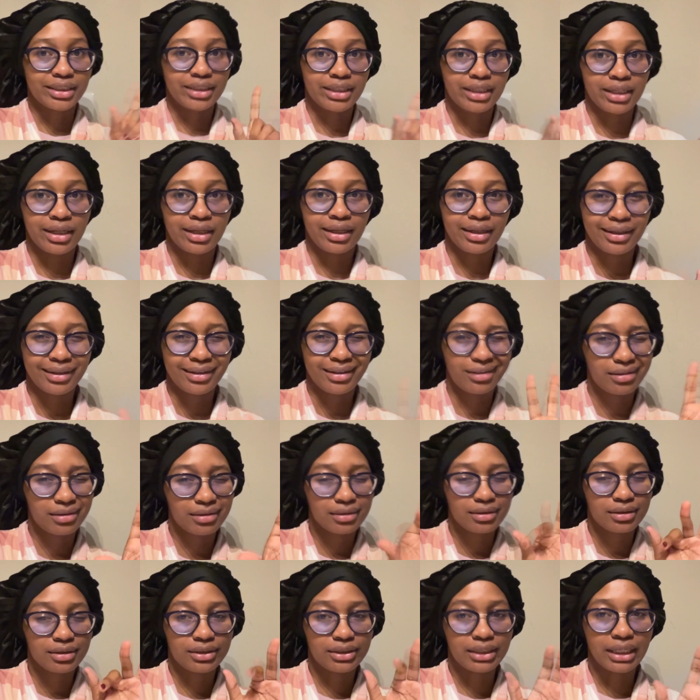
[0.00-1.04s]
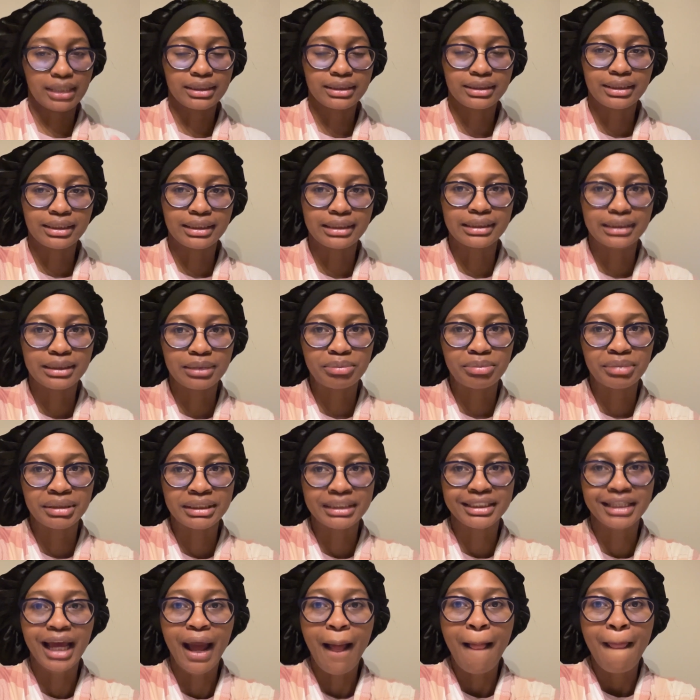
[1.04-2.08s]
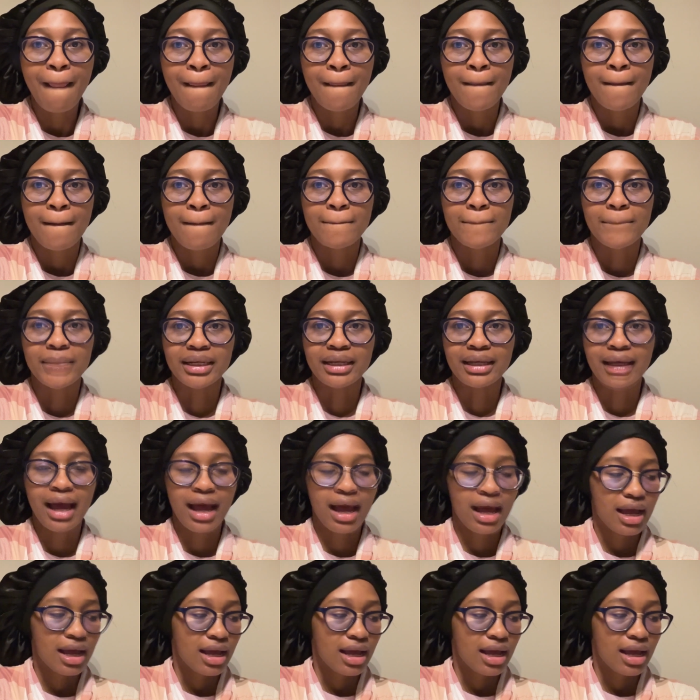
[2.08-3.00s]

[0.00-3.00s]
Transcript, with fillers: just a snippet. But yeah,